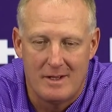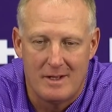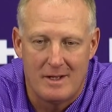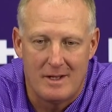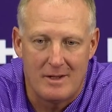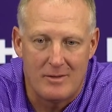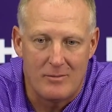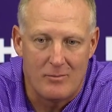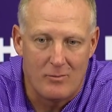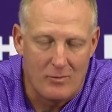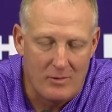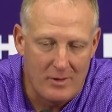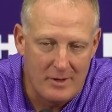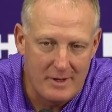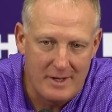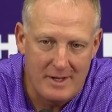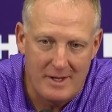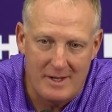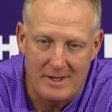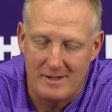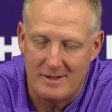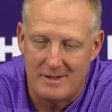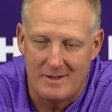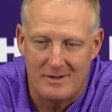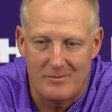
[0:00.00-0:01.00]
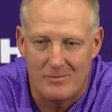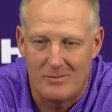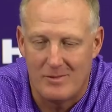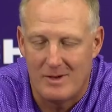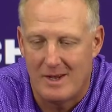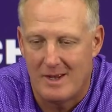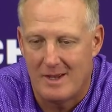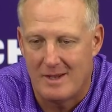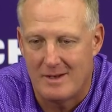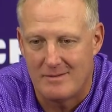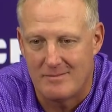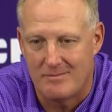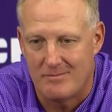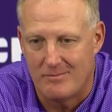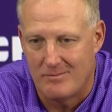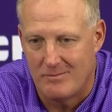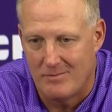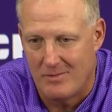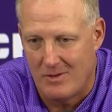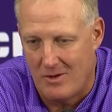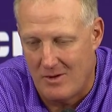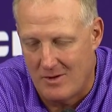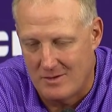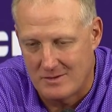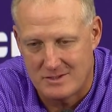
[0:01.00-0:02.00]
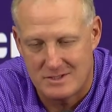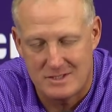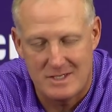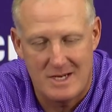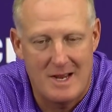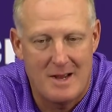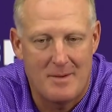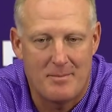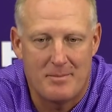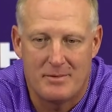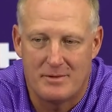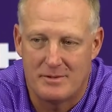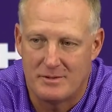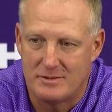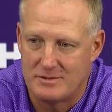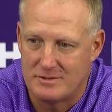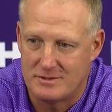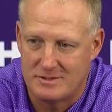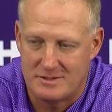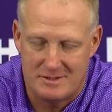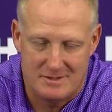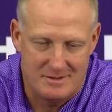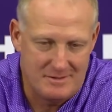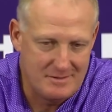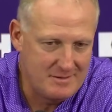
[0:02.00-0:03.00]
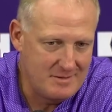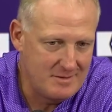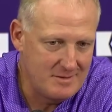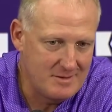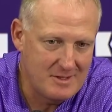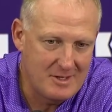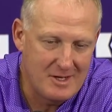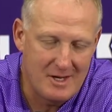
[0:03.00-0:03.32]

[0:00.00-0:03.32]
on one end and we had long snappers and